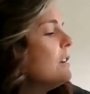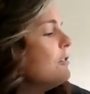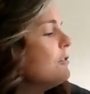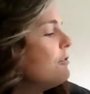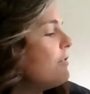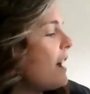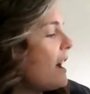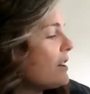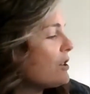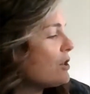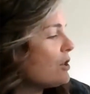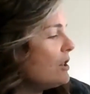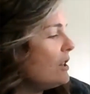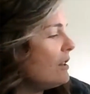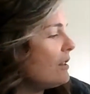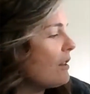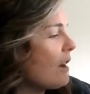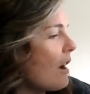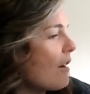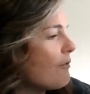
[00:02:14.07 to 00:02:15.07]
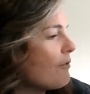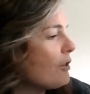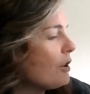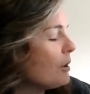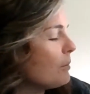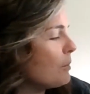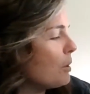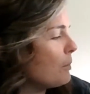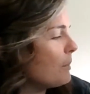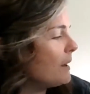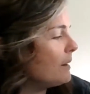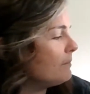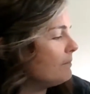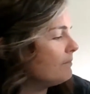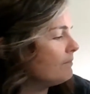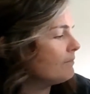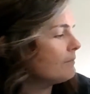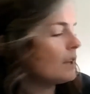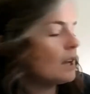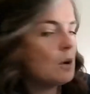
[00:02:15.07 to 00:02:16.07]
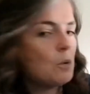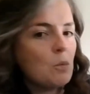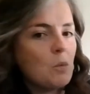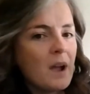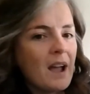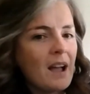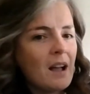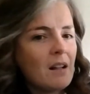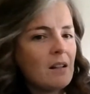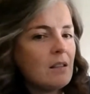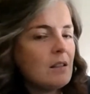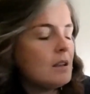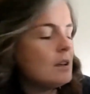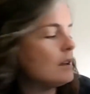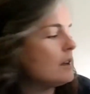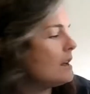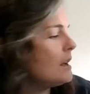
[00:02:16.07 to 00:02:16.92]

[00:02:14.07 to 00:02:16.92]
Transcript: Vashti thought for a moment. Well,